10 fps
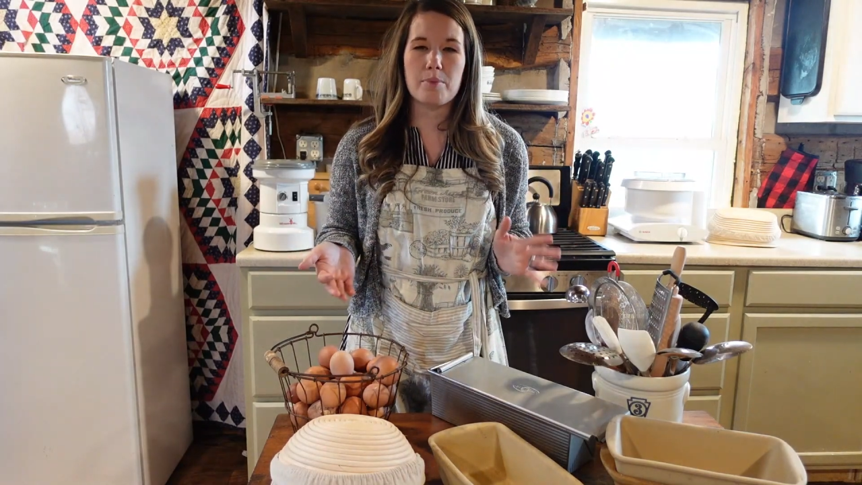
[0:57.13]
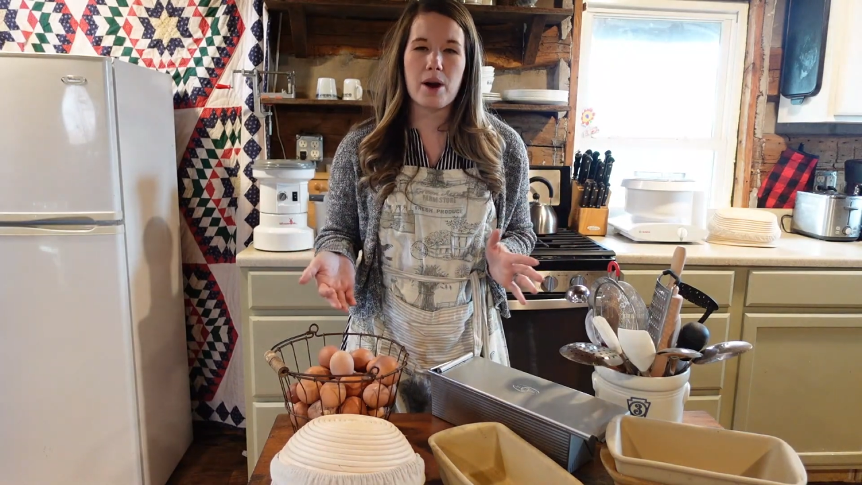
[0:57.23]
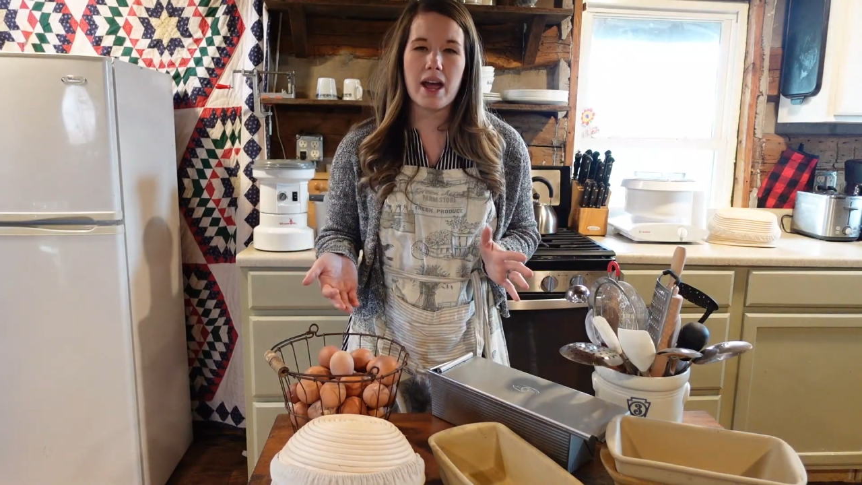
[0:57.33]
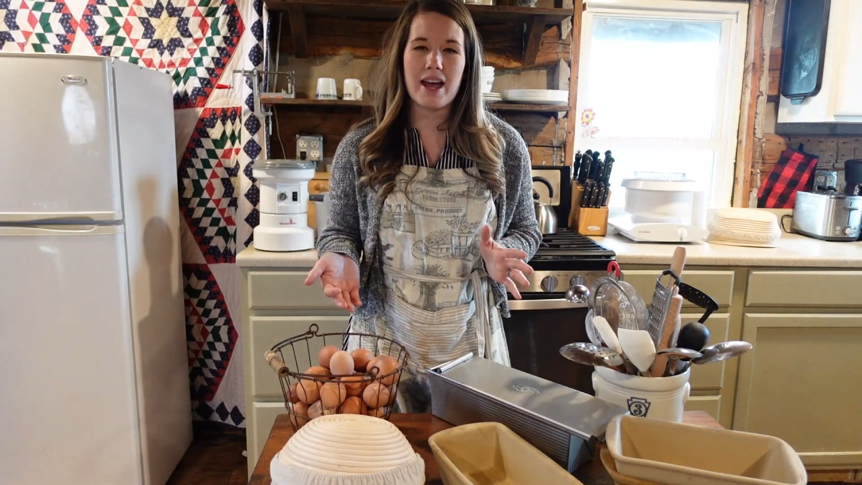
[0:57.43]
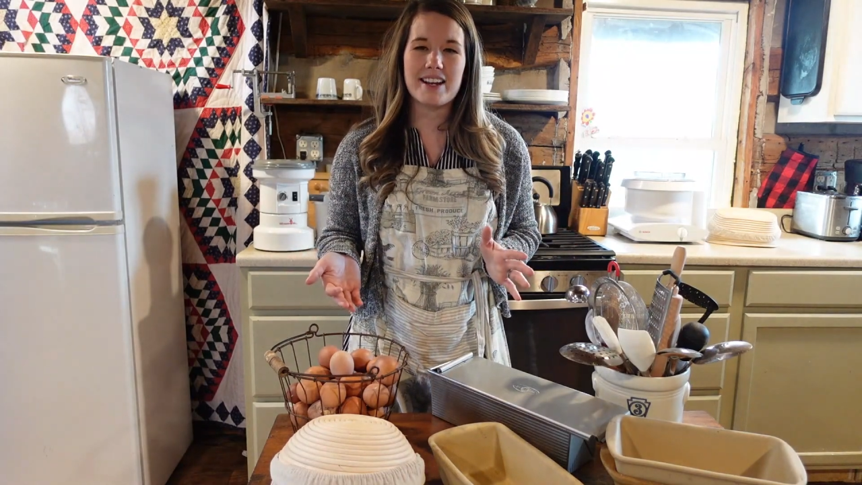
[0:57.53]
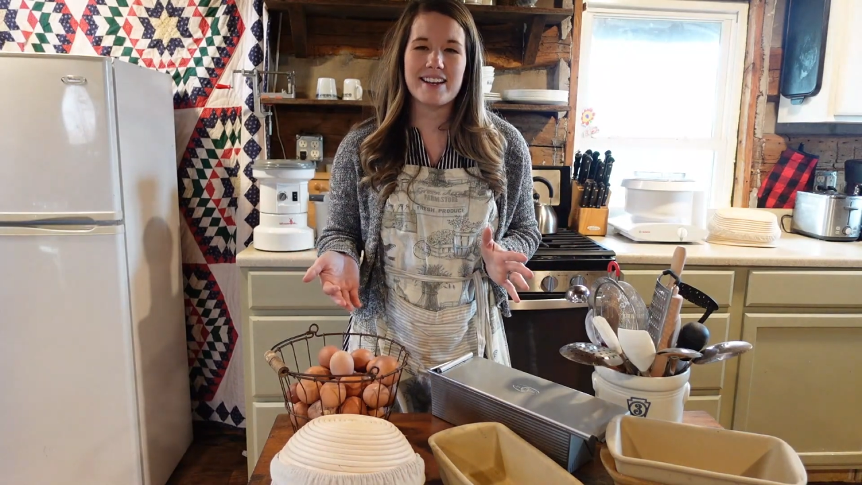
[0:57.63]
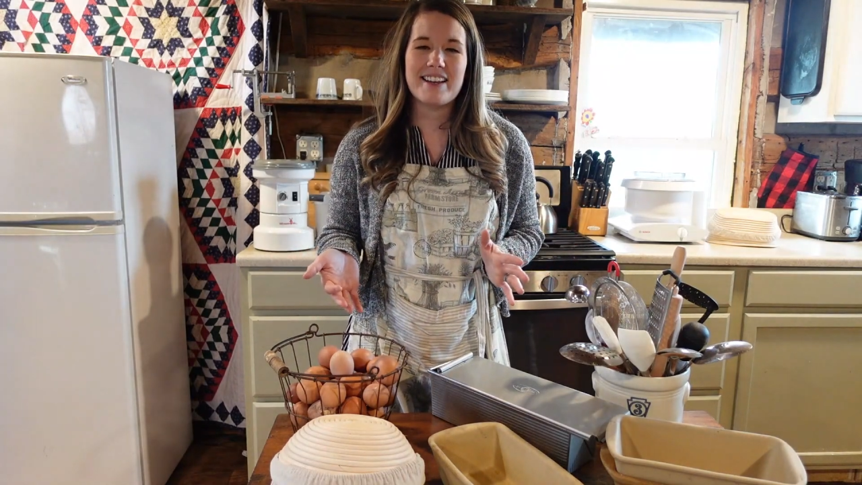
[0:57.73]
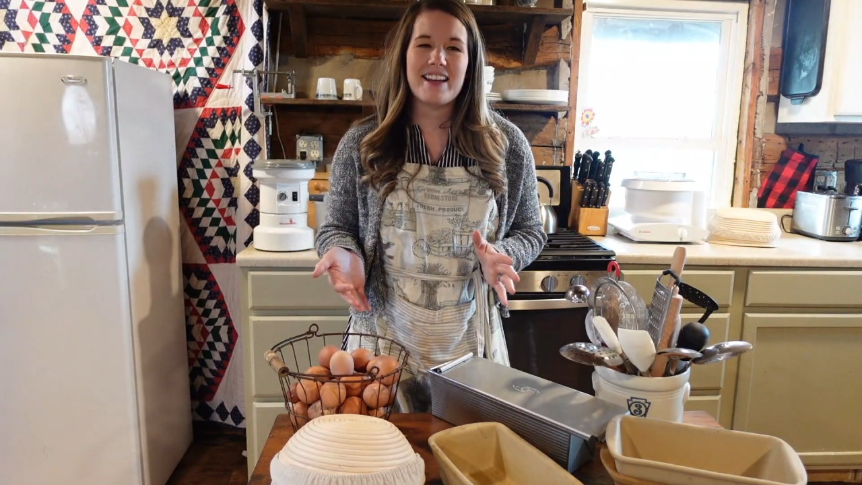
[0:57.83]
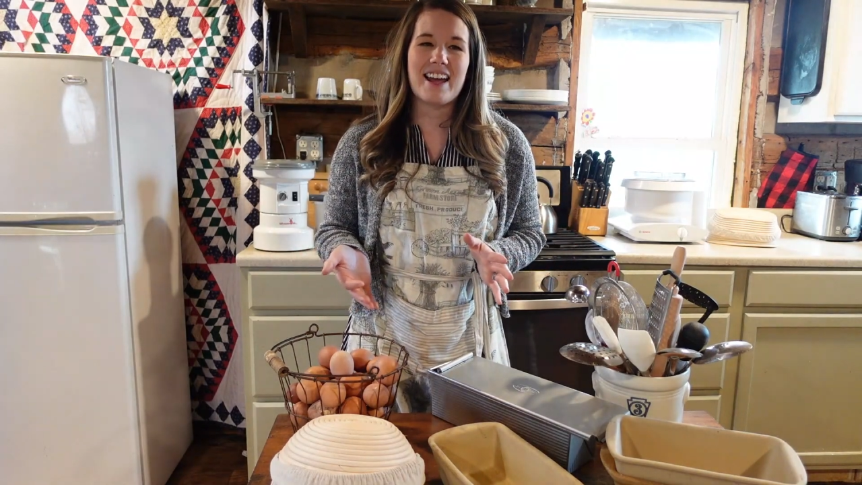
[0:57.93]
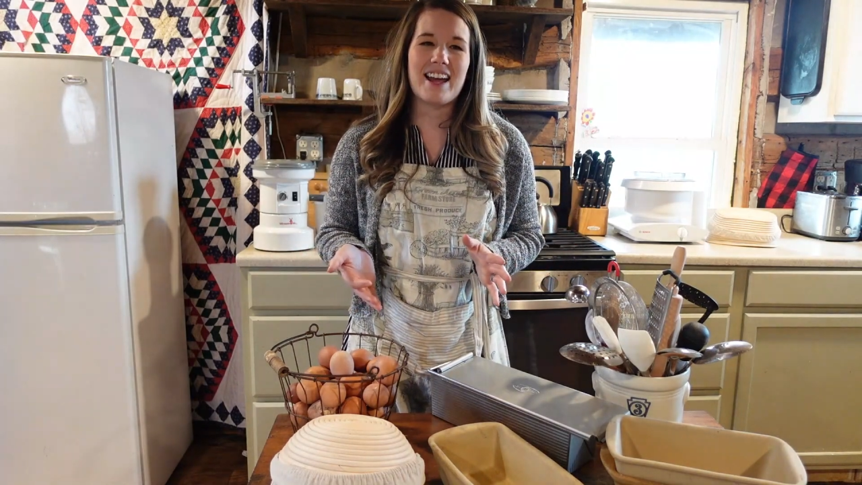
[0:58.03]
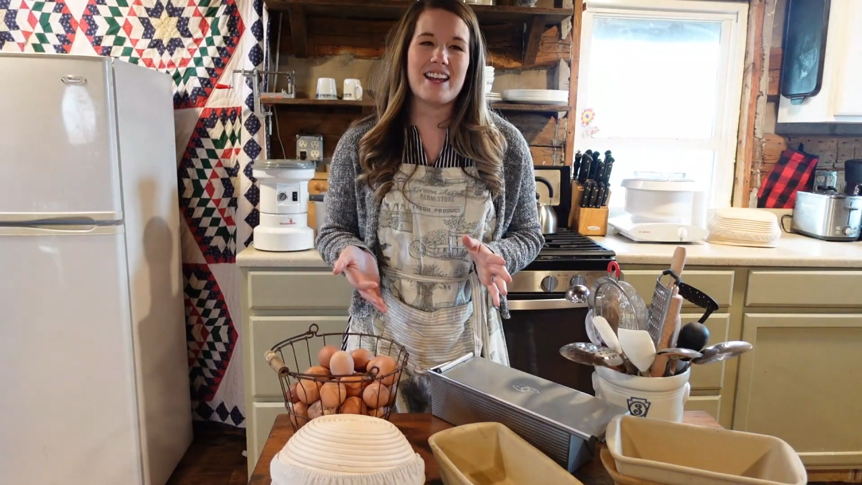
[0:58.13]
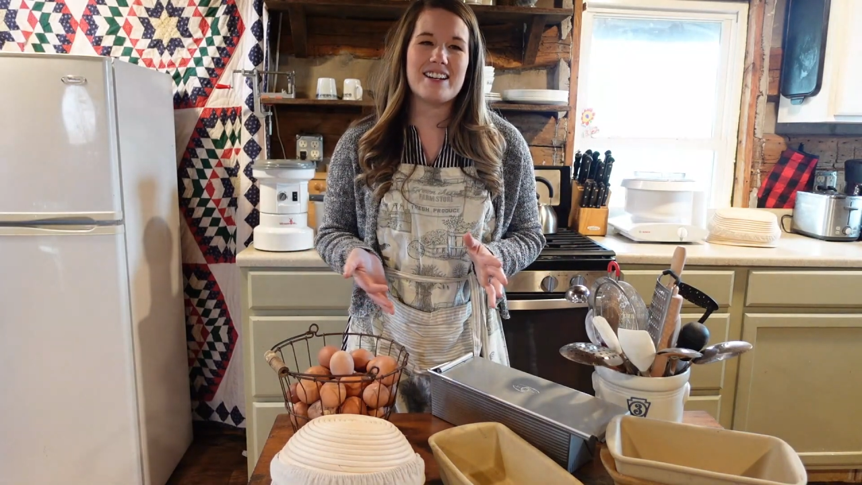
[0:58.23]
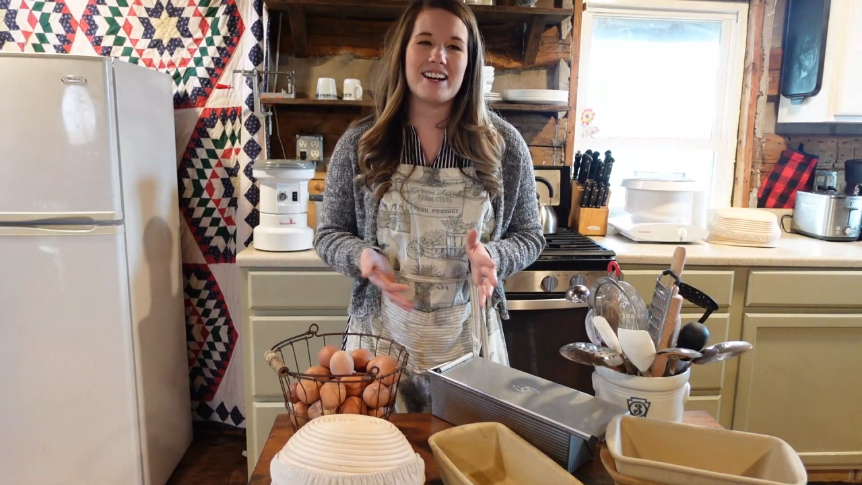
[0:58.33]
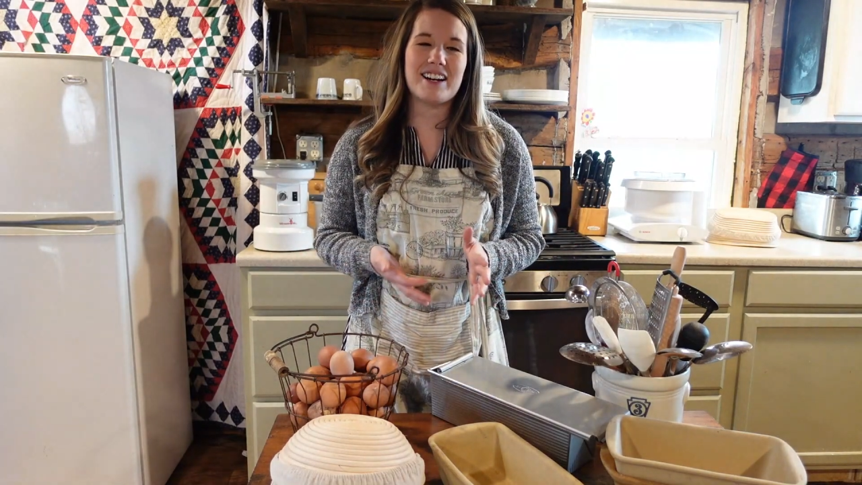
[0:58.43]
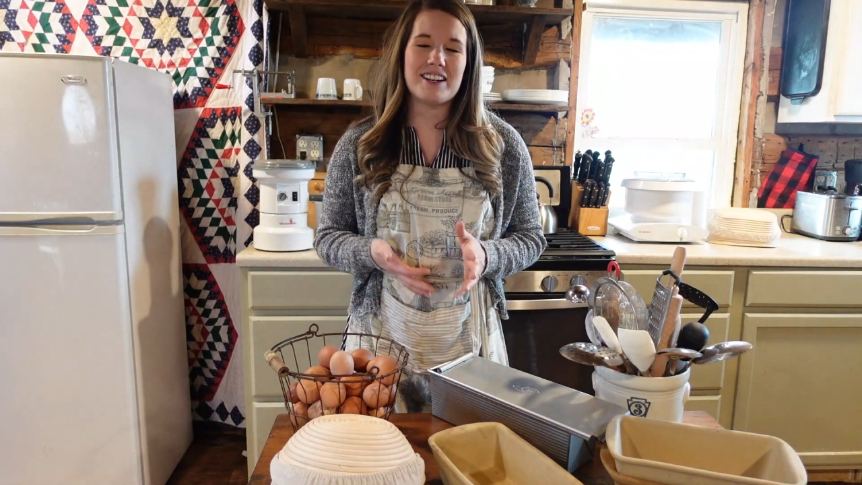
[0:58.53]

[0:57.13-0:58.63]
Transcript: bread and